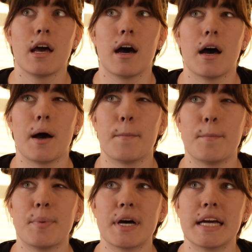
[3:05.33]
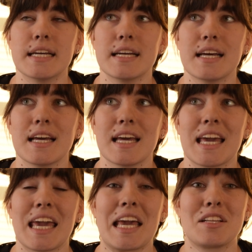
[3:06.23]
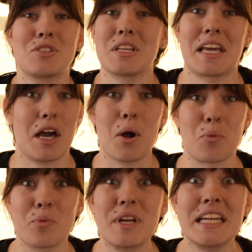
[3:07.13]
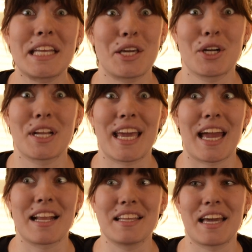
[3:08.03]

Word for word: Um, but it's it got really good again.